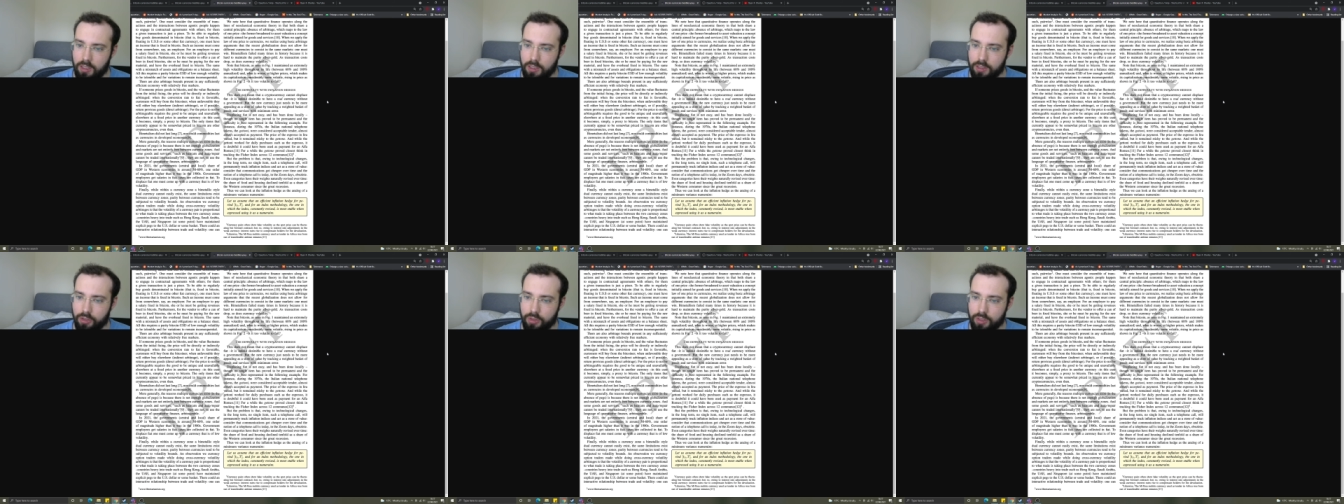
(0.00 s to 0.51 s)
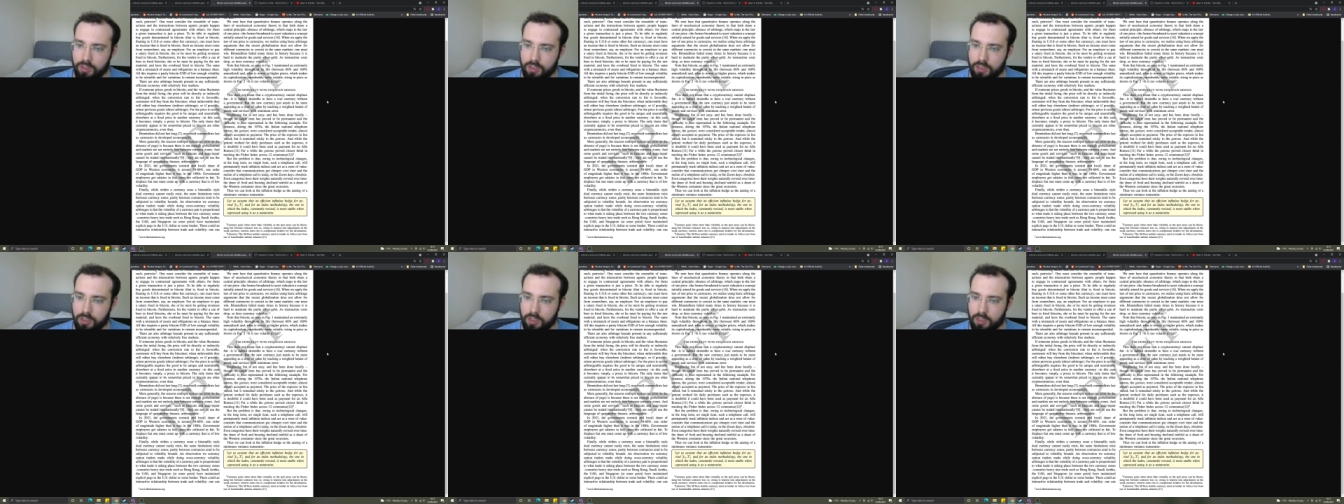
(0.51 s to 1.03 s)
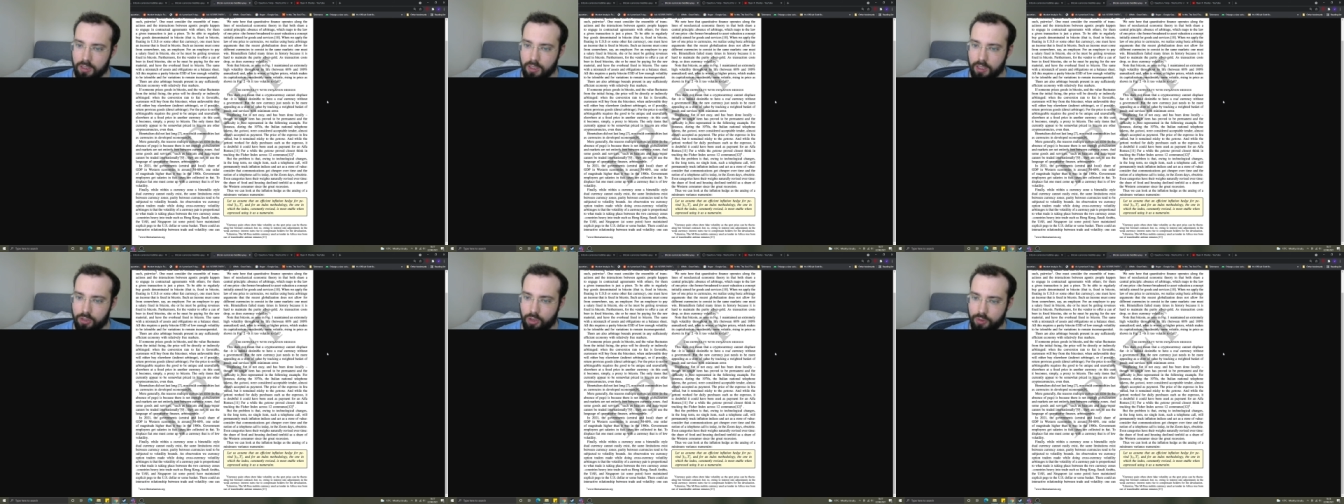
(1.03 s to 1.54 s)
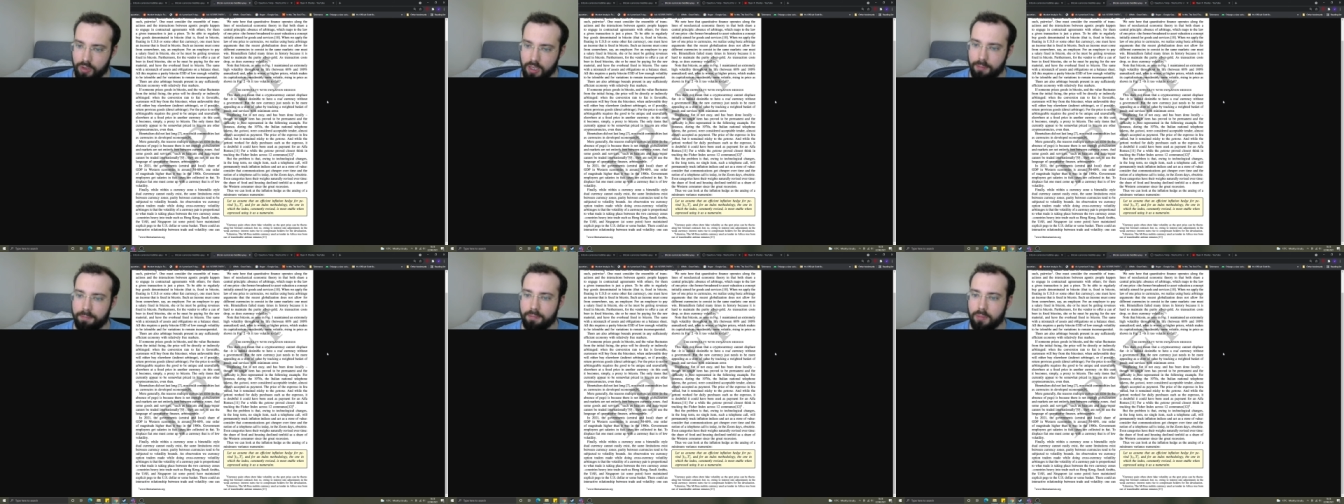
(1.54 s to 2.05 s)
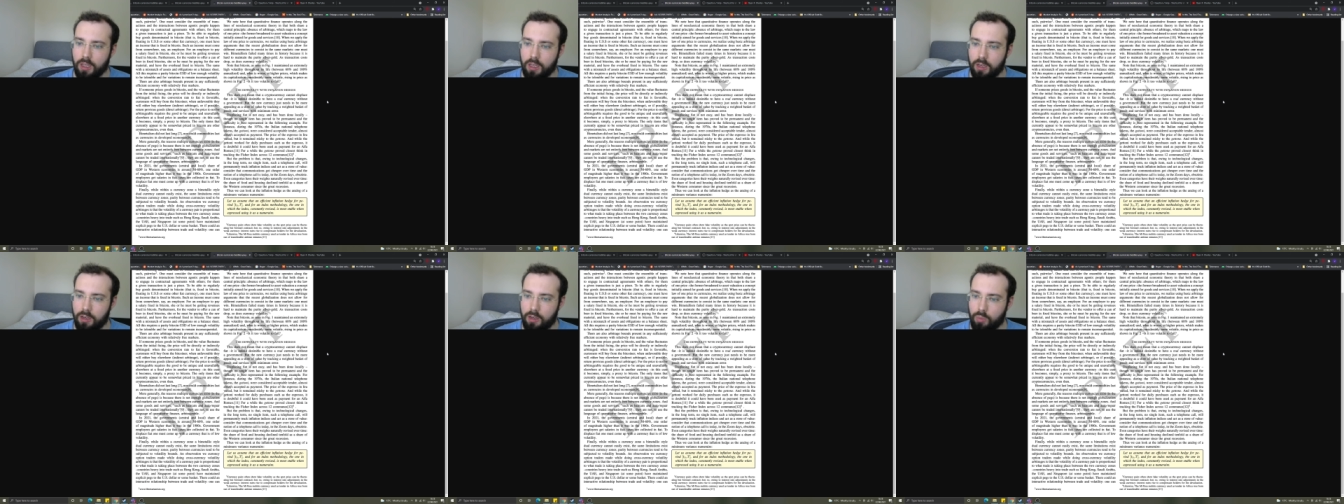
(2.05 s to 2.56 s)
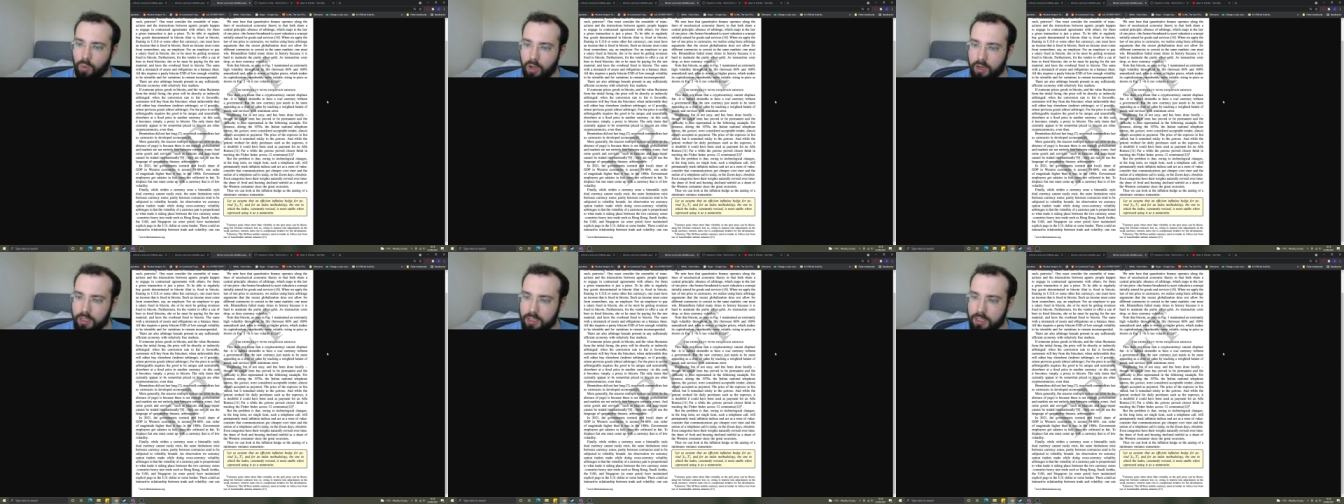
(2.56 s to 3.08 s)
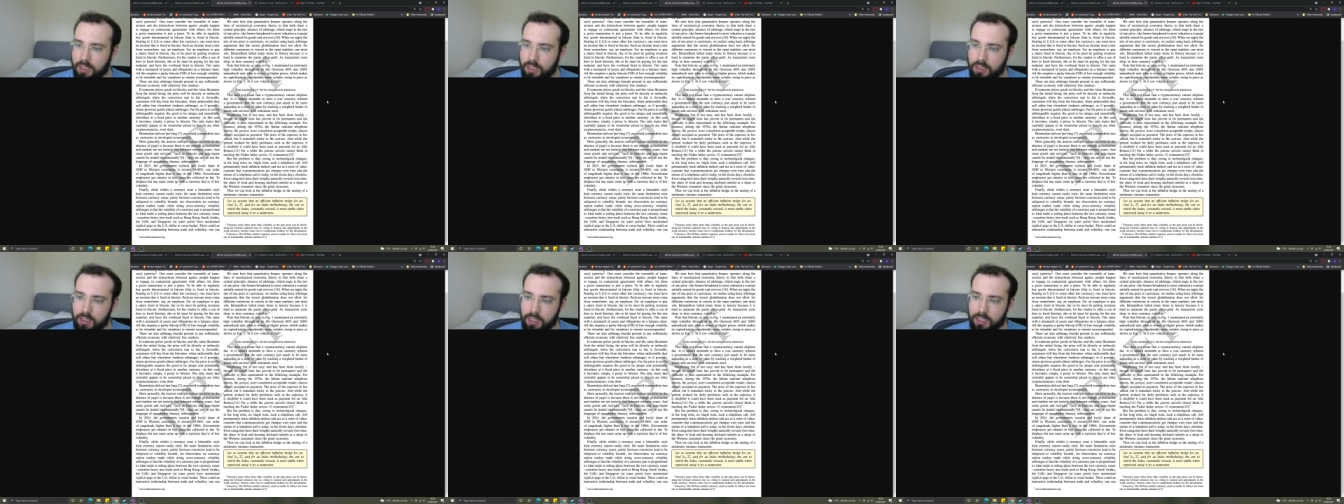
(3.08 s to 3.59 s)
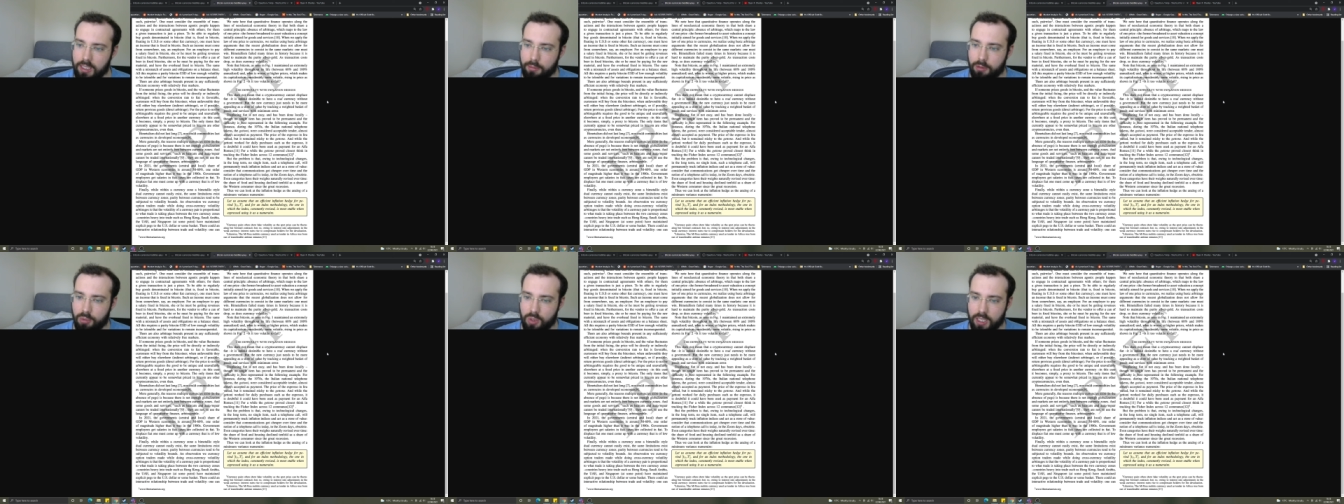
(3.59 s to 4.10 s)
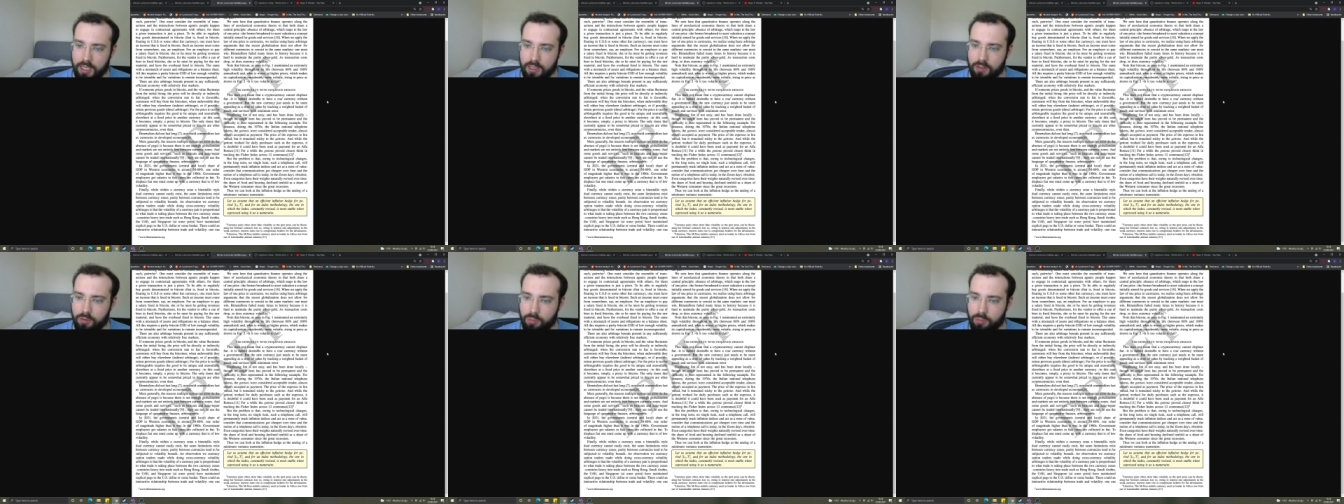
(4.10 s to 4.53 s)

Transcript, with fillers: tokens, the gettoni, were considered accepted tender,